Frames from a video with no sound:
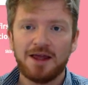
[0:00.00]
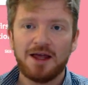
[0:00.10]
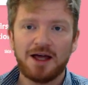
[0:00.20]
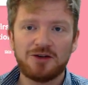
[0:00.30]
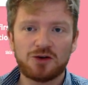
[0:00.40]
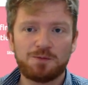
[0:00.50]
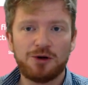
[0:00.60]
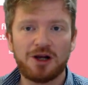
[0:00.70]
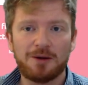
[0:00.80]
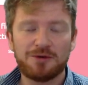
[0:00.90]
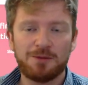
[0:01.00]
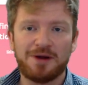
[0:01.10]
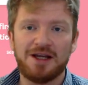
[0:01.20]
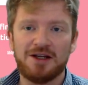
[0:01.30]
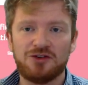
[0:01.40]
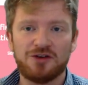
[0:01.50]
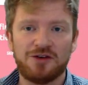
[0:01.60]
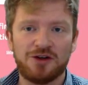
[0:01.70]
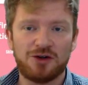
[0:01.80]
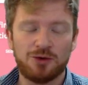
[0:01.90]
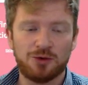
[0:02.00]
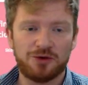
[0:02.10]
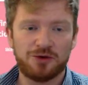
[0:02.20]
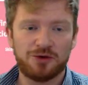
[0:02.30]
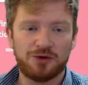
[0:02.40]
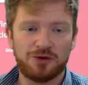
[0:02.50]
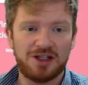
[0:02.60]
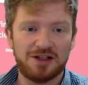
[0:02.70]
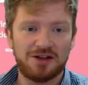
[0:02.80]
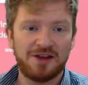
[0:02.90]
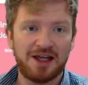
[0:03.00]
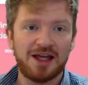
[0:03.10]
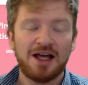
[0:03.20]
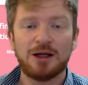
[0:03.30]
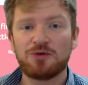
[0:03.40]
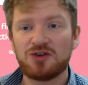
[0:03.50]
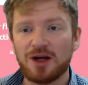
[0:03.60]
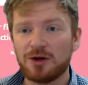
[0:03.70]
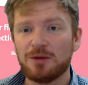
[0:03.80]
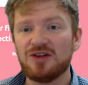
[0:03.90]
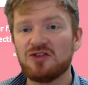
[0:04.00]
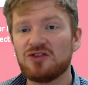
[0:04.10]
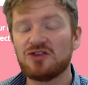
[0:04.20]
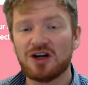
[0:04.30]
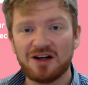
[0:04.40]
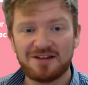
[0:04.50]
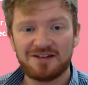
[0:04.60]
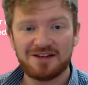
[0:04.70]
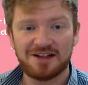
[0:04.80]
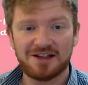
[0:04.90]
and just pull up the page that you'll see there. Now, obviously, I'm going to be starting